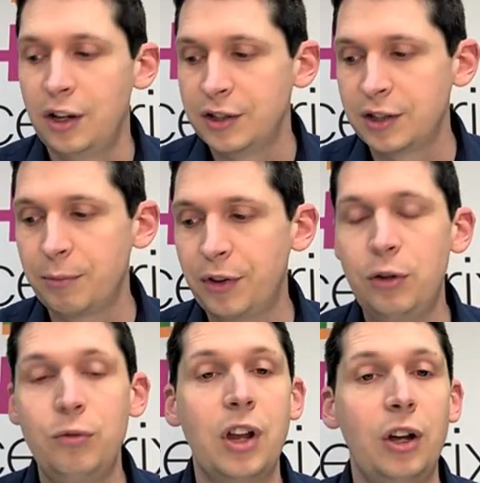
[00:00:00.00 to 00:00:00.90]
So
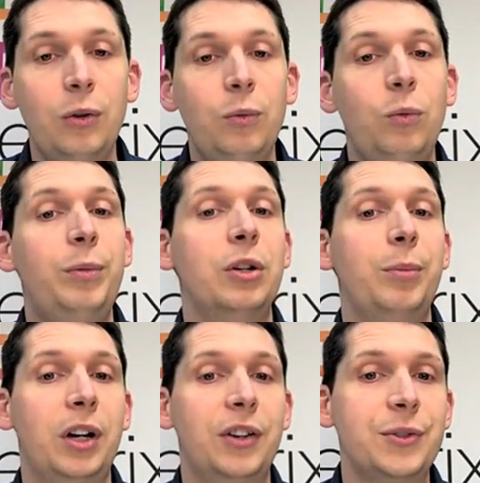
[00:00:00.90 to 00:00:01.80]
something you know will be
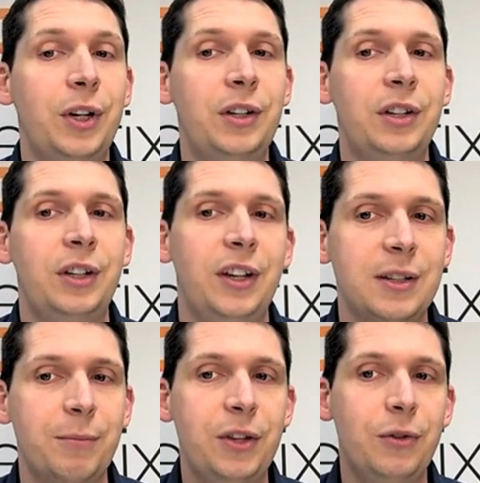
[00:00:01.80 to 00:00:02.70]
your password,
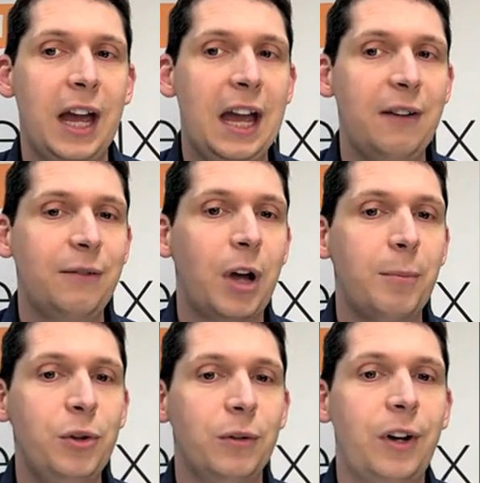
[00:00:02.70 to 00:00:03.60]
something you have
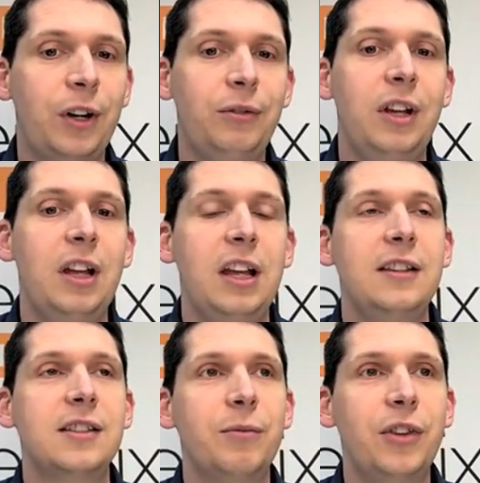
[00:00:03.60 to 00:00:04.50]
might be your phone,
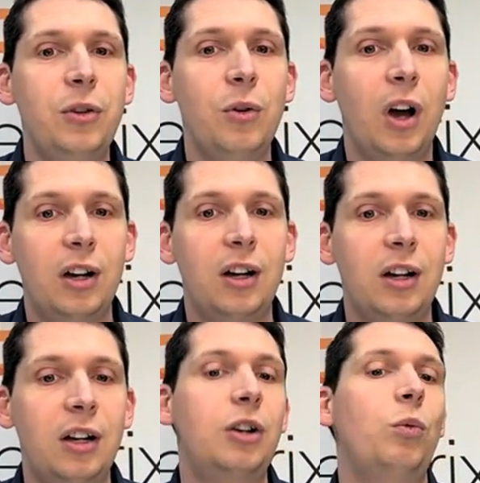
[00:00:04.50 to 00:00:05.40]
and something you
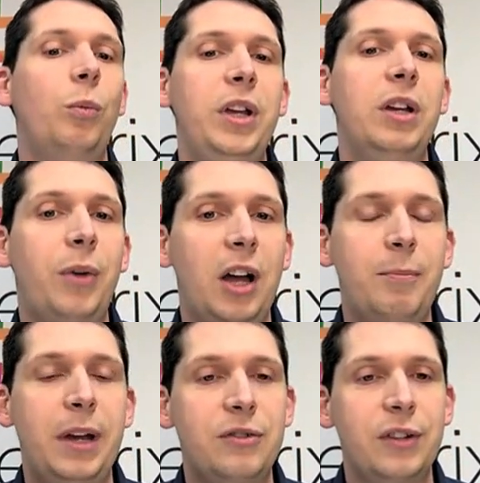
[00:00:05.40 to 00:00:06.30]
are will be your
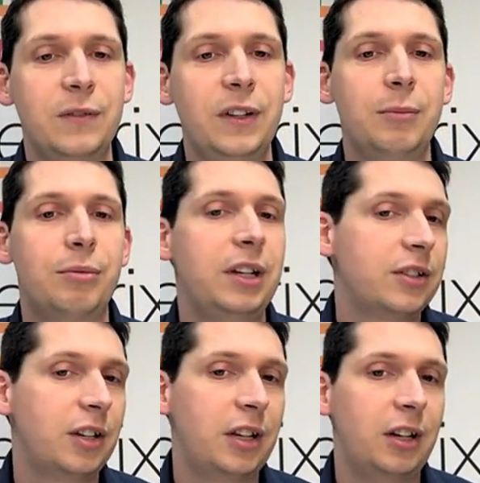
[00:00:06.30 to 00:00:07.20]
biometrics,
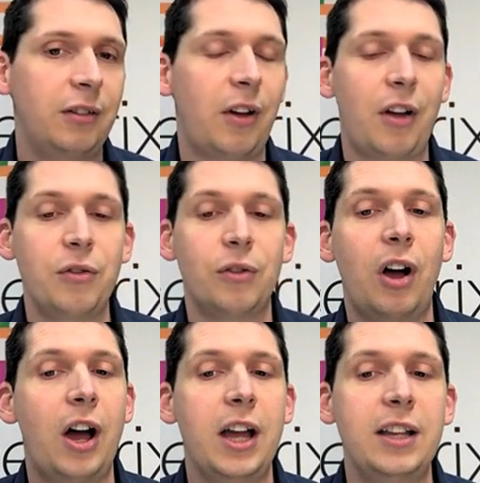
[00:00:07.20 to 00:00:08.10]
fingerprint, and
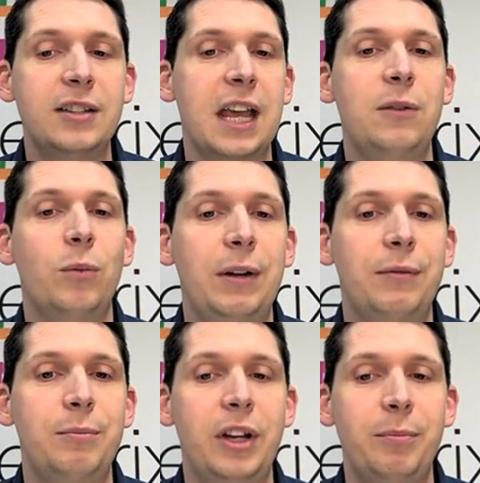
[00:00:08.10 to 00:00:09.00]
your eye scan,
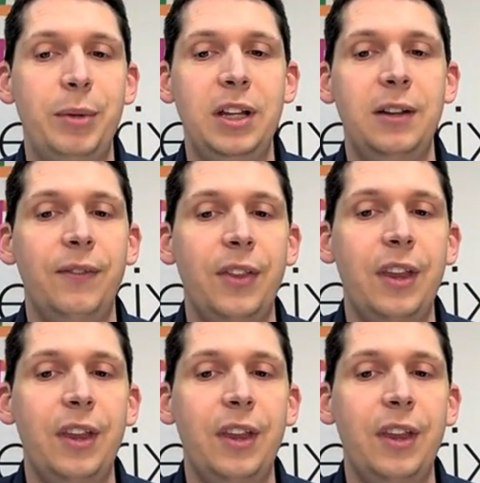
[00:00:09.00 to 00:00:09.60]
whatever it might be.